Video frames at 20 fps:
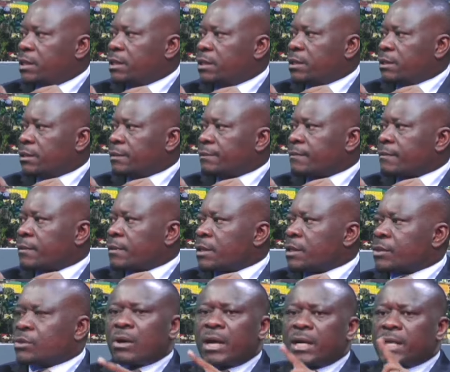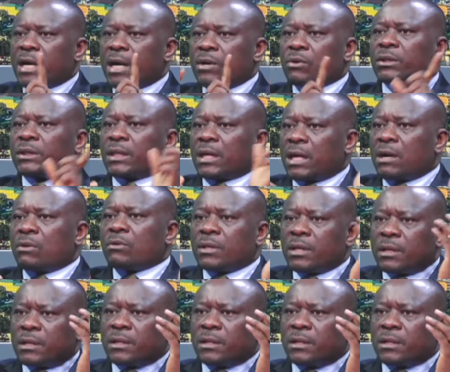Mm. So I cannot allow